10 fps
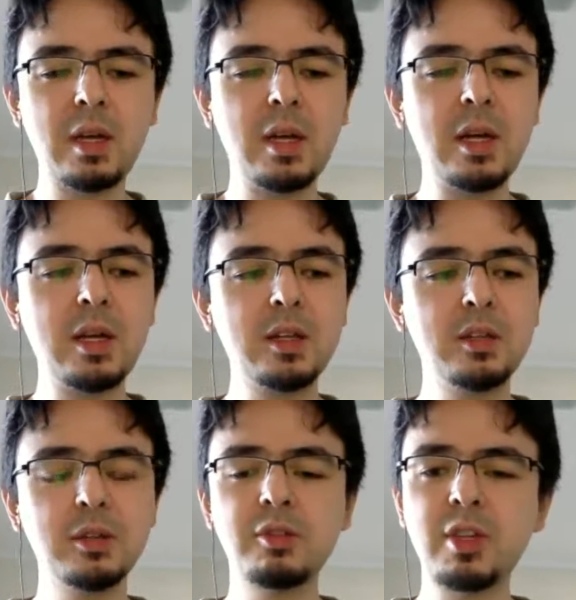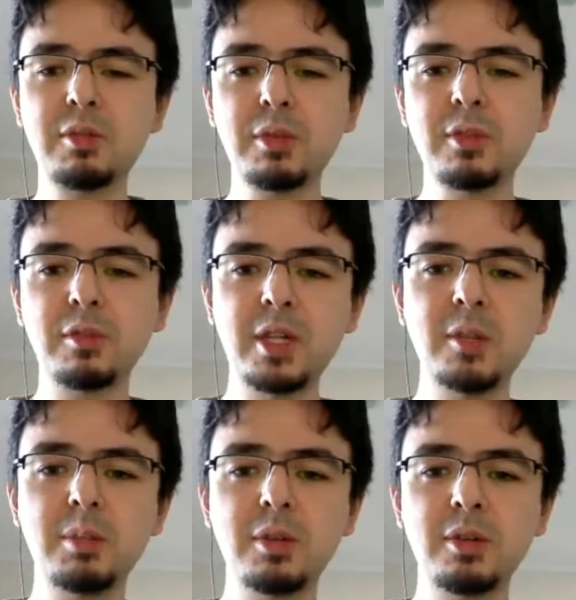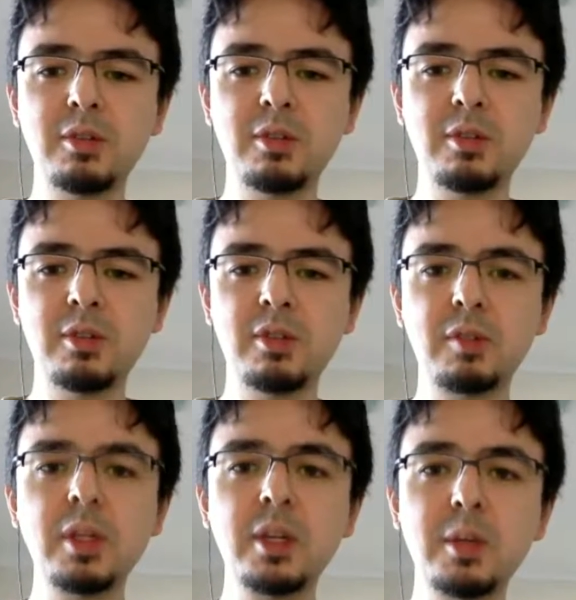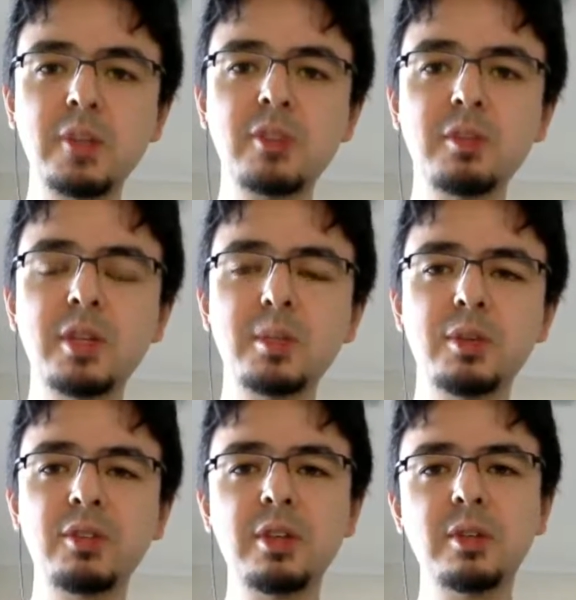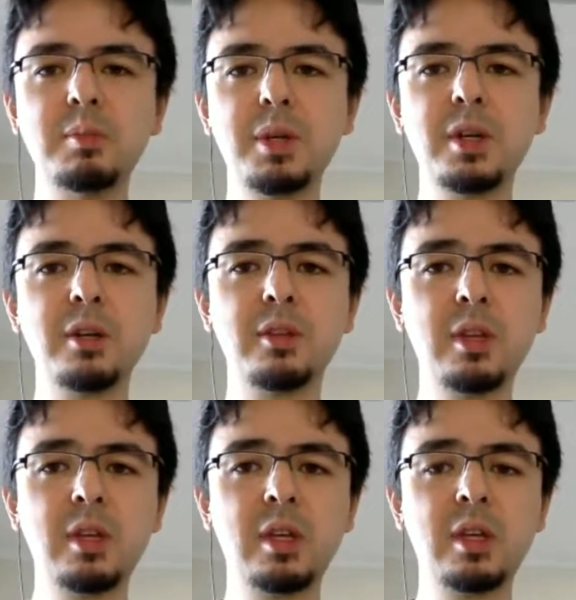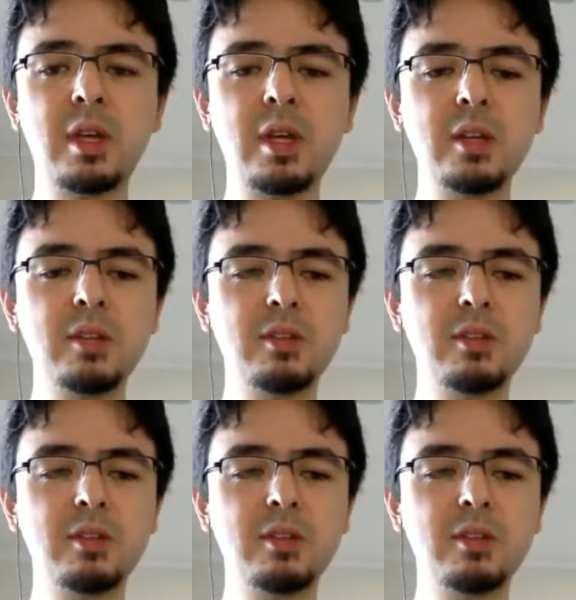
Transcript: I know several iOS developers here in Perth, and